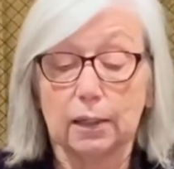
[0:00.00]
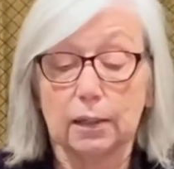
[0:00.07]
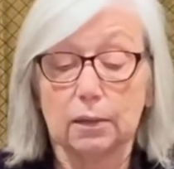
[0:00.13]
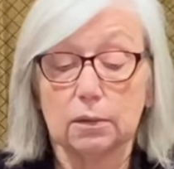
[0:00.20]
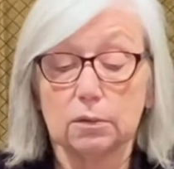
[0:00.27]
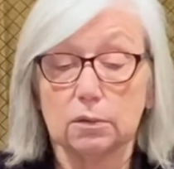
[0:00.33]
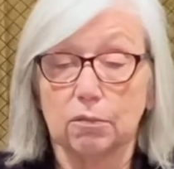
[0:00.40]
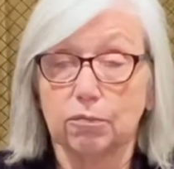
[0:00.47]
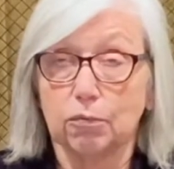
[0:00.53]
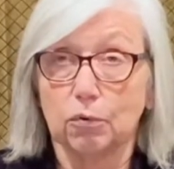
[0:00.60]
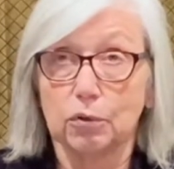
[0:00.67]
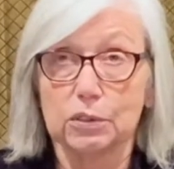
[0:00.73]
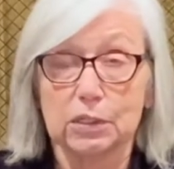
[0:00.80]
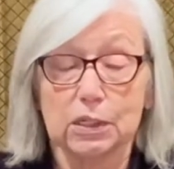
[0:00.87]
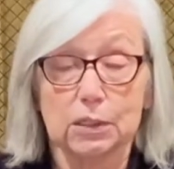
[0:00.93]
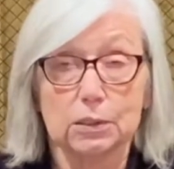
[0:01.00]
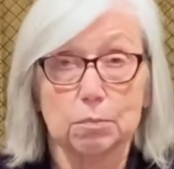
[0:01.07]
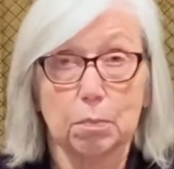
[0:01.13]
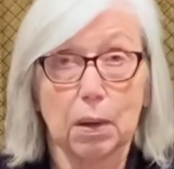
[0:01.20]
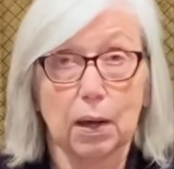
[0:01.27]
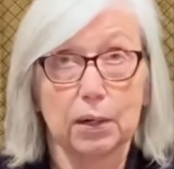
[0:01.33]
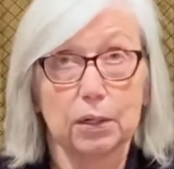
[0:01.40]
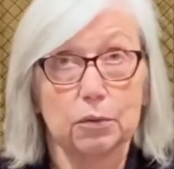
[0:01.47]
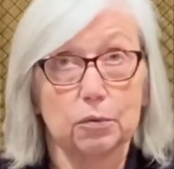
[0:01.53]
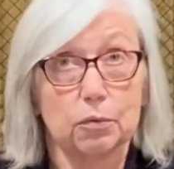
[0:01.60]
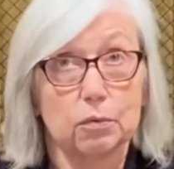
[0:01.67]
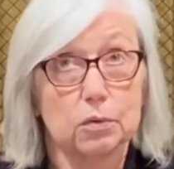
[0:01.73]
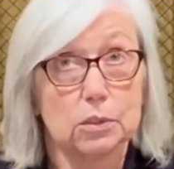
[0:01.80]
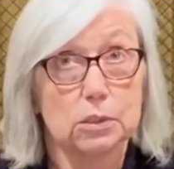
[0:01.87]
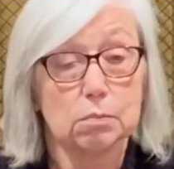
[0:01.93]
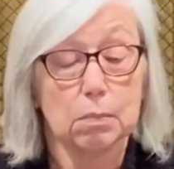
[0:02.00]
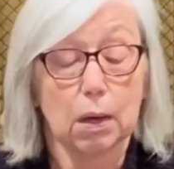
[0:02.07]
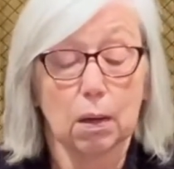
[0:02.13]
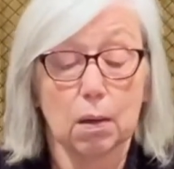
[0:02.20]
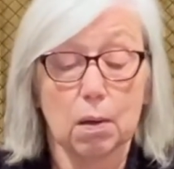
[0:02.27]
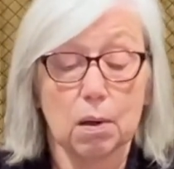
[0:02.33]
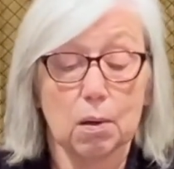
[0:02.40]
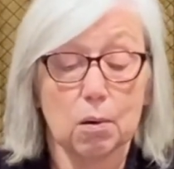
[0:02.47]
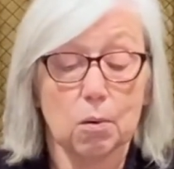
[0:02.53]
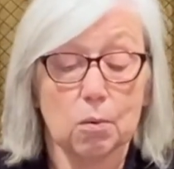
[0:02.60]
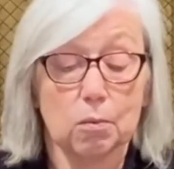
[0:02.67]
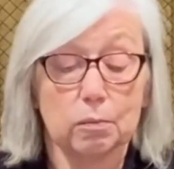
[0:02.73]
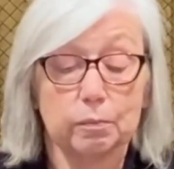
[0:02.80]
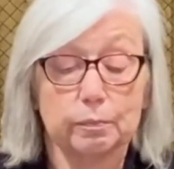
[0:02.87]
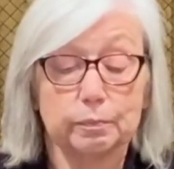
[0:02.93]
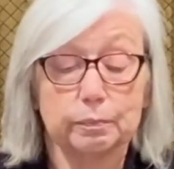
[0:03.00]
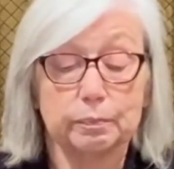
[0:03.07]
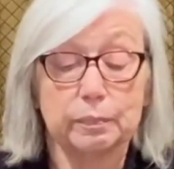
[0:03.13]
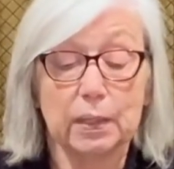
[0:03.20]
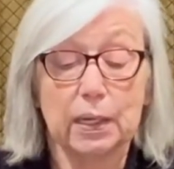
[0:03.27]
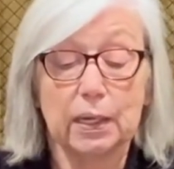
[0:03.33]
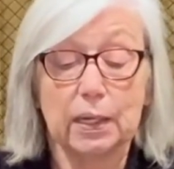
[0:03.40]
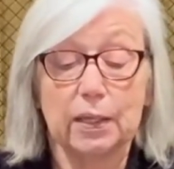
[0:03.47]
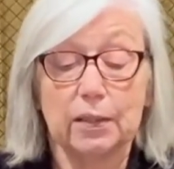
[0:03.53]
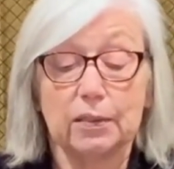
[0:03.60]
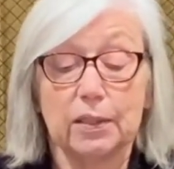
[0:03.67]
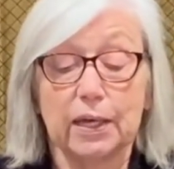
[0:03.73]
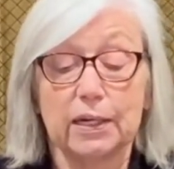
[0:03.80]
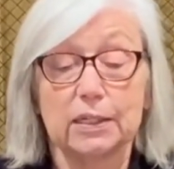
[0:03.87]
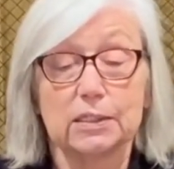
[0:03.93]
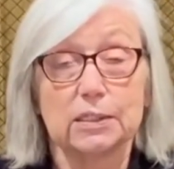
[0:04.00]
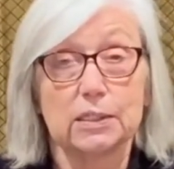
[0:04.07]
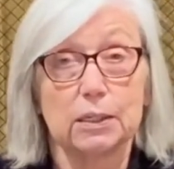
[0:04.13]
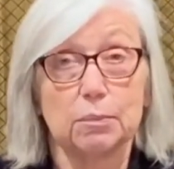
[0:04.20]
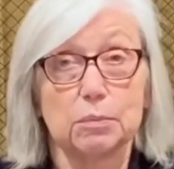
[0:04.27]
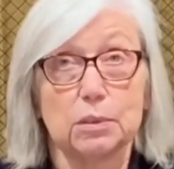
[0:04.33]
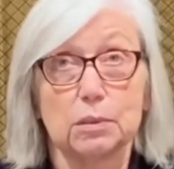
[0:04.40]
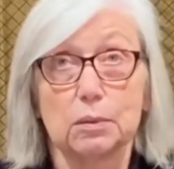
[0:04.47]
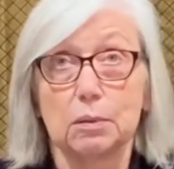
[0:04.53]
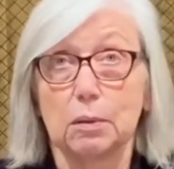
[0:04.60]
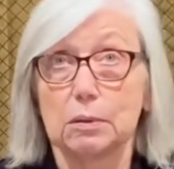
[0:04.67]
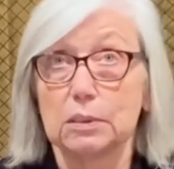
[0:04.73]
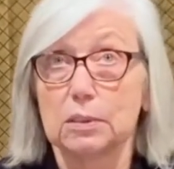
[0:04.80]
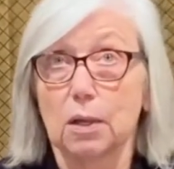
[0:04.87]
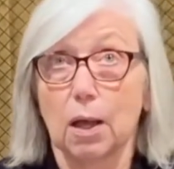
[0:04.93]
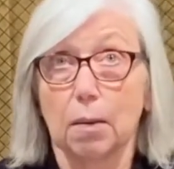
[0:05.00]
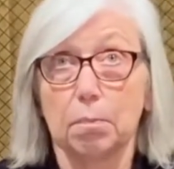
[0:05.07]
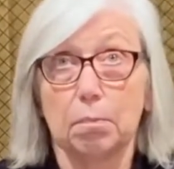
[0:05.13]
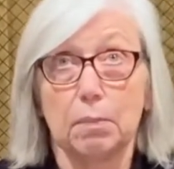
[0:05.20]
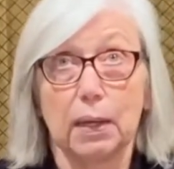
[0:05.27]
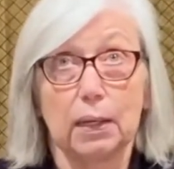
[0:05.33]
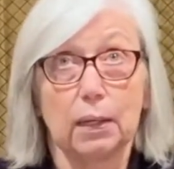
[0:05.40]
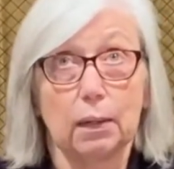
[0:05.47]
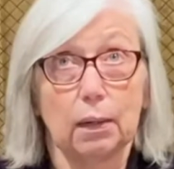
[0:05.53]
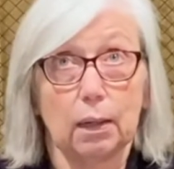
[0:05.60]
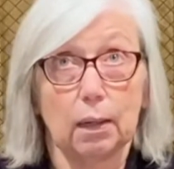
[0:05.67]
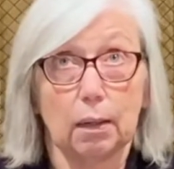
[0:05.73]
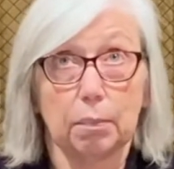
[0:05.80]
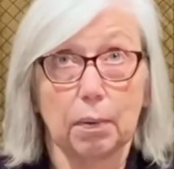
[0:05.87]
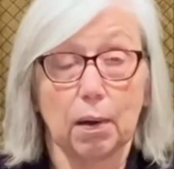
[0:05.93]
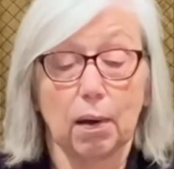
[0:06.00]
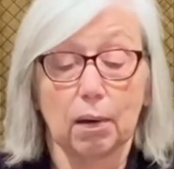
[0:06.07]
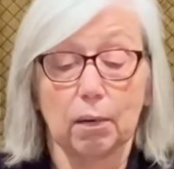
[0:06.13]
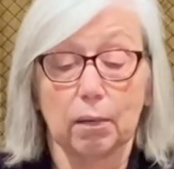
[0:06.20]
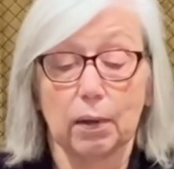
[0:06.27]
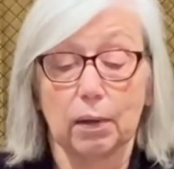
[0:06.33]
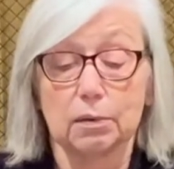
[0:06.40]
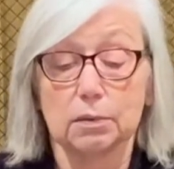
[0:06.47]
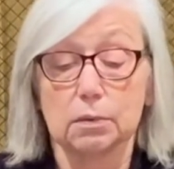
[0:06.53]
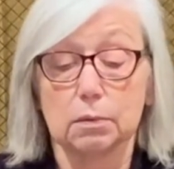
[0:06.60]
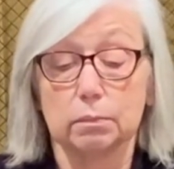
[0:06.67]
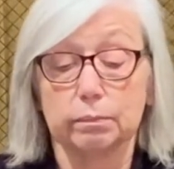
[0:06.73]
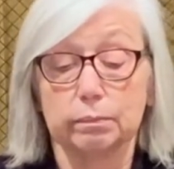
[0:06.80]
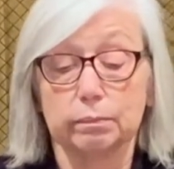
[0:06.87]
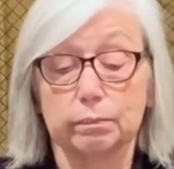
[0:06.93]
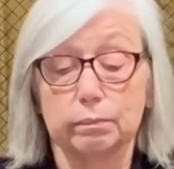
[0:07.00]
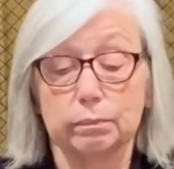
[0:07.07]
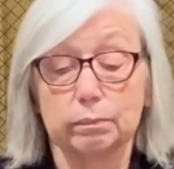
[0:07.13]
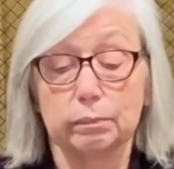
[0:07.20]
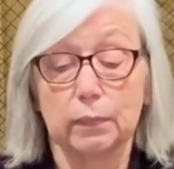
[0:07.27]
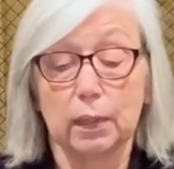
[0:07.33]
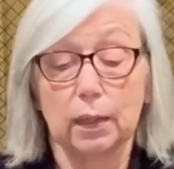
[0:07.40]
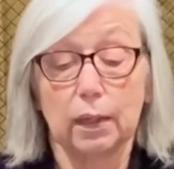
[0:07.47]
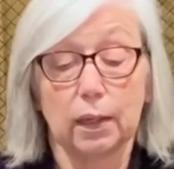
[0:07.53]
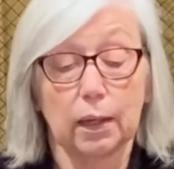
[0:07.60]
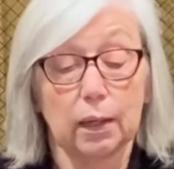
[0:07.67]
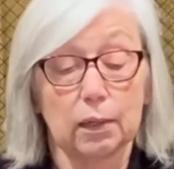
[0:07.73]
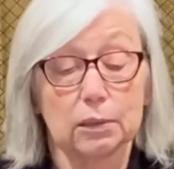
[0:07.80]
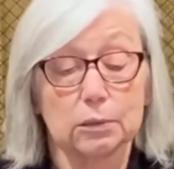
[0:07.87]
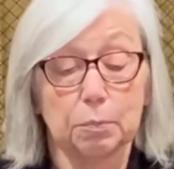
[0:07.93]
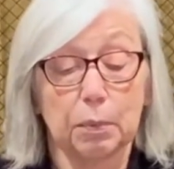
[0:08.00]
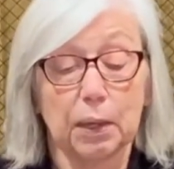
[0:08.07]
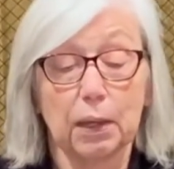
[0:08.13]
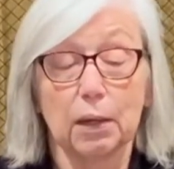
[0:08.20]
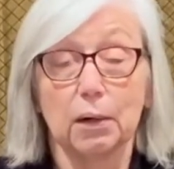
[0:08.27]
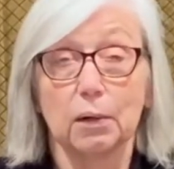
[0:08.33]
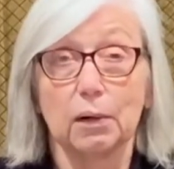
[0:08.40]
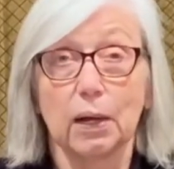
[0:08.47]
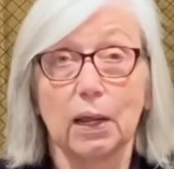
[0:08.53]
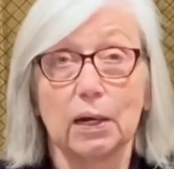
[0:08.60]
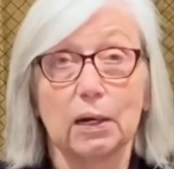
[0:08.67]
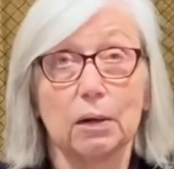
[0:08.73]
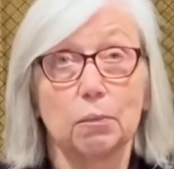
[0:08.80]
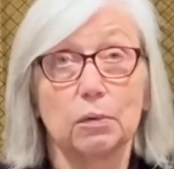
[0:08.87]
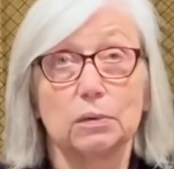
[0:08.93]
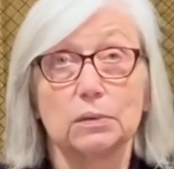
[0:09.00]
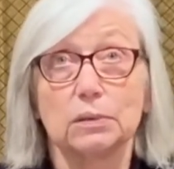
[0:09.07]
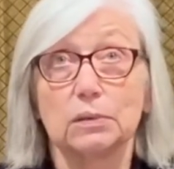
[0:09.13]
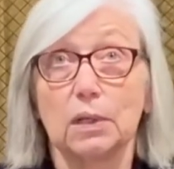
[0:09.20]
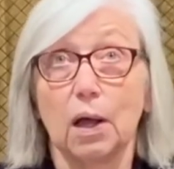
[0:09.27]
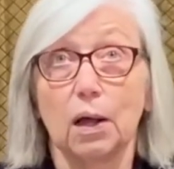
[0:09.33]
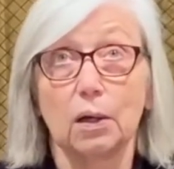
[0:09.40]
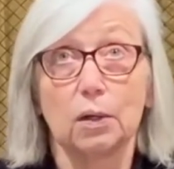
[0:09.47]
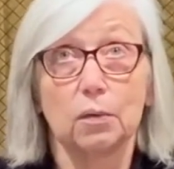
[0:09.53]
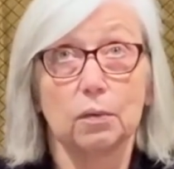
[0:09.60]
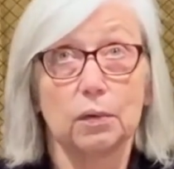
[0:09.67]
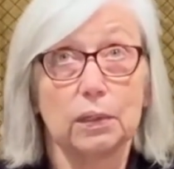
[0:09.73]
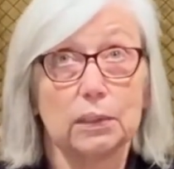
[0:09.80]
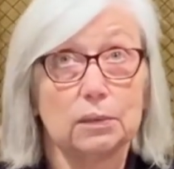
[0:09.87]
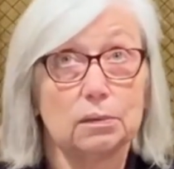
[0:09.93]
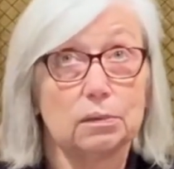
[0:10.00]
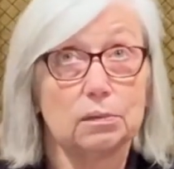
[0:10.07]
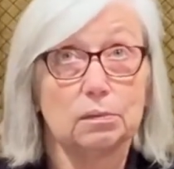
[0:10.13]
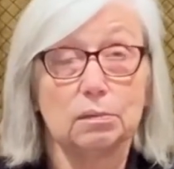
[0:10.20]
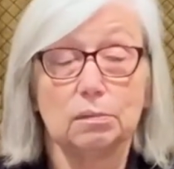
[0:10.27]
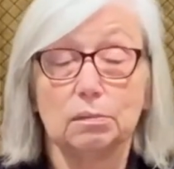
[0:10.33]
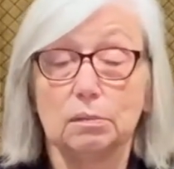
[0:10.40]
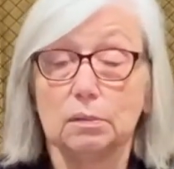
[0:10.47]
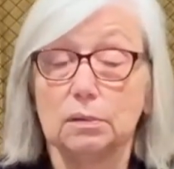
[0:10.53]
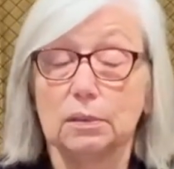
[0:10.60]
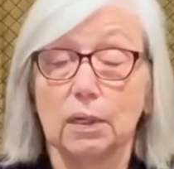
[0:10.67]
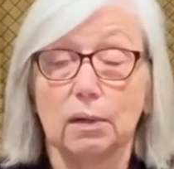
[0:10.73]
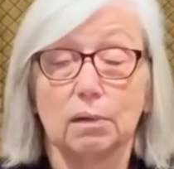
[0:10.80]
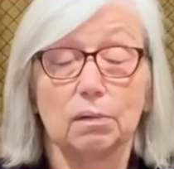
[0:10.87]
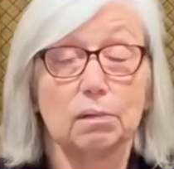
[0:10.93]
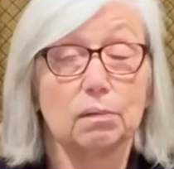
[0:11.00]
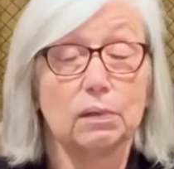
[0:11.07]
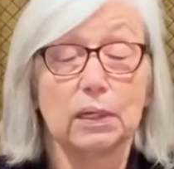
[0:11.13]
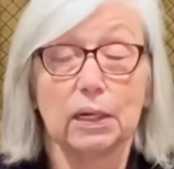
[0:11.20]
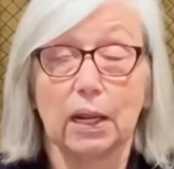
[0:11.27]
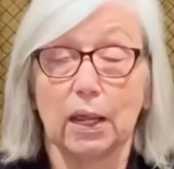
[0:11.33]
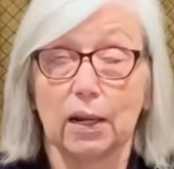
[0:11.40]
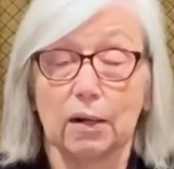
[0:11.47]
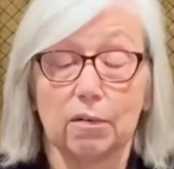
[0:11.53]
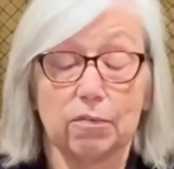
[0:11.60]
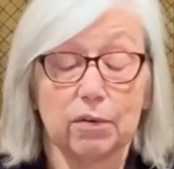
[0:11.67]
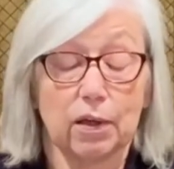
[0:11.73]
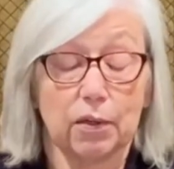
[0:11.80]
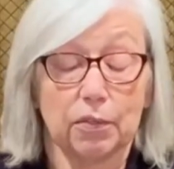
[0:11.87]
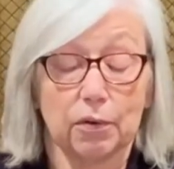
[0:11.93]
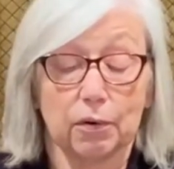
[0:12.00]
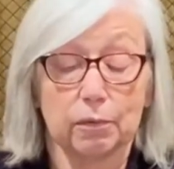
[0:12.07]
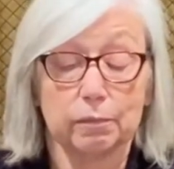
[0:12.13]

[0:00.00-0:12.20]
to force its body through the small hole. Then it seemed to stop making any progress. It appeared that it was not going to get any further.